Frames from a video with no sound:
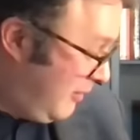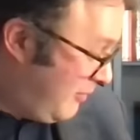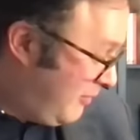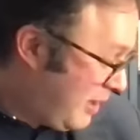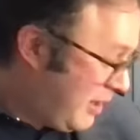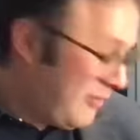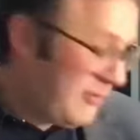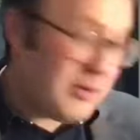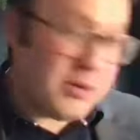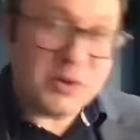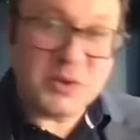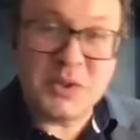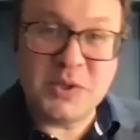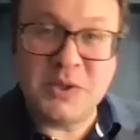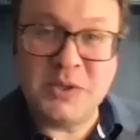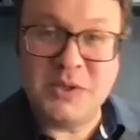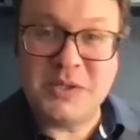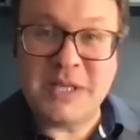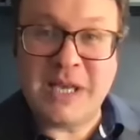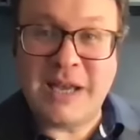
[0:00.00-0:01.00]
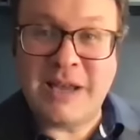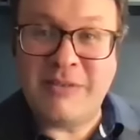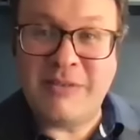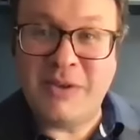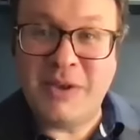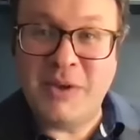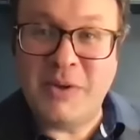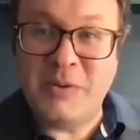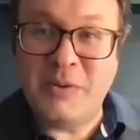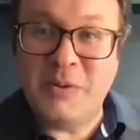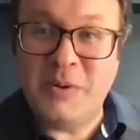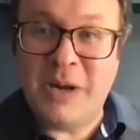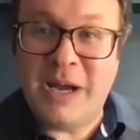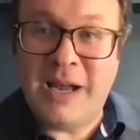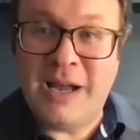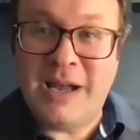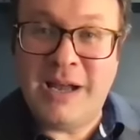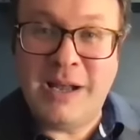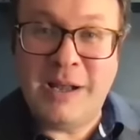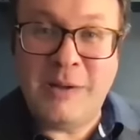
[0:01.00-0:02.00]
very fortunate to have you
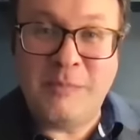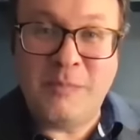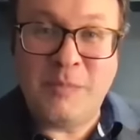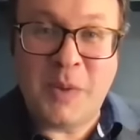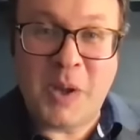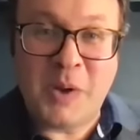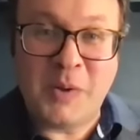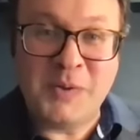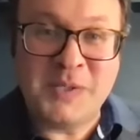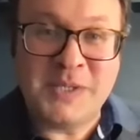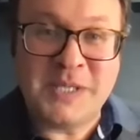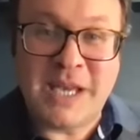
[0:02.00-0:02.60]
on